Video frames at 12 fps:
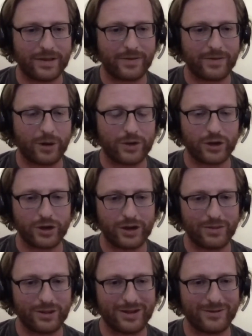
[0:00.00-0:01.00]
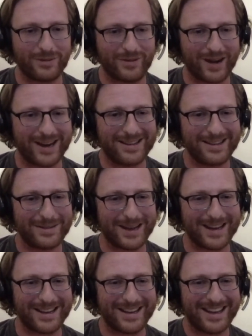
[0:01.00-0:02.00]
different opportunities with different providers to be
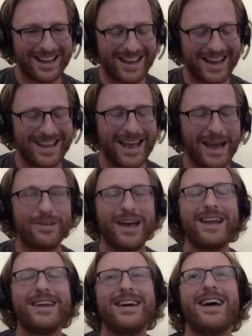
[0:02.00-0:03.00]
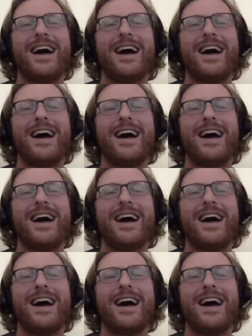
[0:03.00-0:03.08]
able to enable that.